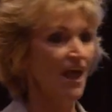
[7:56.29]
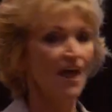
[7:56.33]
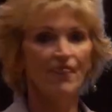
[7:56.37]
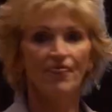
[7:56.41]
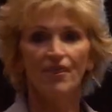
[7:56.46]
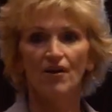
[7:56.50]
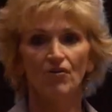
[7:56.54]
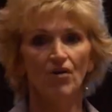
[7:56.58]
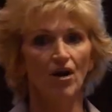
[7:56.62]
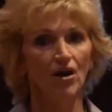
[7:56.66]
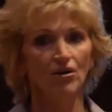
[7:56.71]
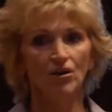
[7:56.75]

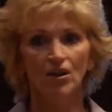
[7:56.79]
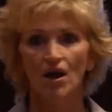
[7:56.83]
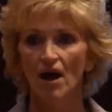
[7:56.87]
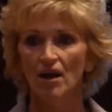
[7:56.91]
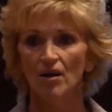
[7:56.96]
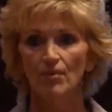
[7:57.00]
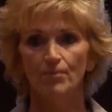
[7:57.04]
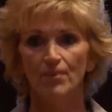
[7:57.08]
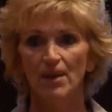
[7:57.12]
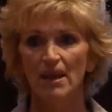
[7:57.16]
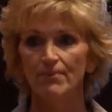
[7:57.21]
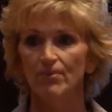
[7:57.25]
There are a lot
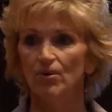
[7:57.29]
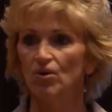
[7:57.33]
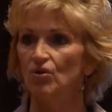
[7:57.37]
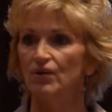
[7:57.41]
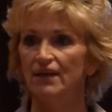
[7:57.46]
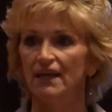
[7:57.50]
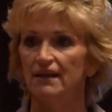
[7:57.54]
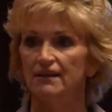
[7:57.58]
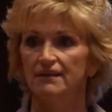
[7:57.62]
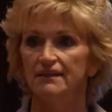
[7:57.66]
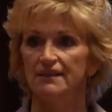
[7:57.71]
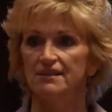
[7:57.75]
of people who
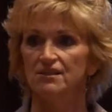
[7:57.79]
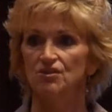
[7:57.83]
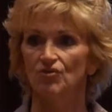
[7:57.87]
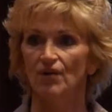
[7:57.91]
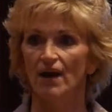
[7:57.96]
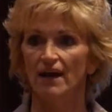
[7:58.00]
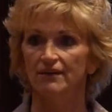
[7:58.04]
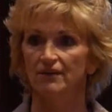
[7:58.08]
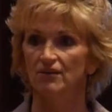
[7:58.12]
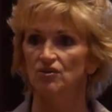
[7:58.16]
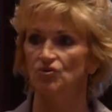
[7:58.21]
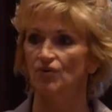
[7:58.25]
get
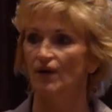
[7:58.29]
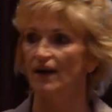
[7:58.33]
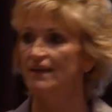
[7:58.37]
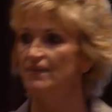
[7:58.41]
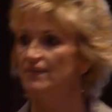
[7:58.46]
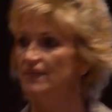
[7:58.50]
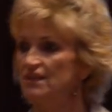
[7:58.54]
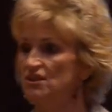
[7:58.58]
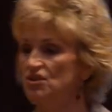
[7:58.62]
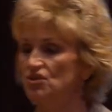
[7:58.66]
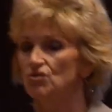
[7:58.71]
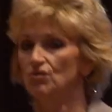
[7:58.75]
distracted trying
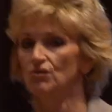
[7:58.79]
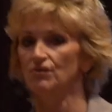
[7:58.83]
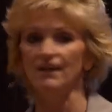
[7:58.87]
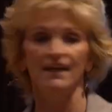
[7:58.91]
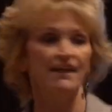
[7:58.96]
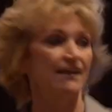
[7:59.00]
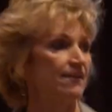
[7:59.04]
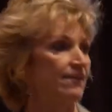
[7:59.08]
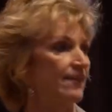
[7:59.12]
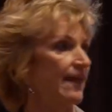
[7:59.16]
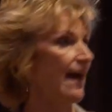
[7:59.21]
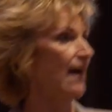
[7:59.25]
this new
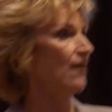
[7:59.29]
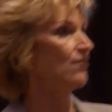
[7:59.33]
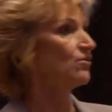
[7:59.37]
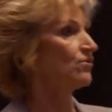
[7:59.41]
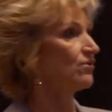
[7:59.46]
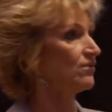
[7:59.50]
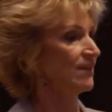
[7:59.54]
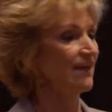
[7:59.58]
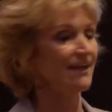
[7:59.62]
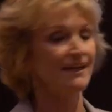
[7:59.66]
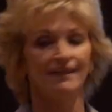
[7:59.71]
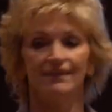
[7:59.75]
thing and that new
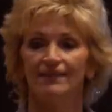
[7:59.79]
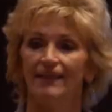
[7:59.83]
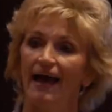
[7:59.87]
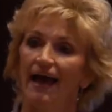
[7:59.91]
thing and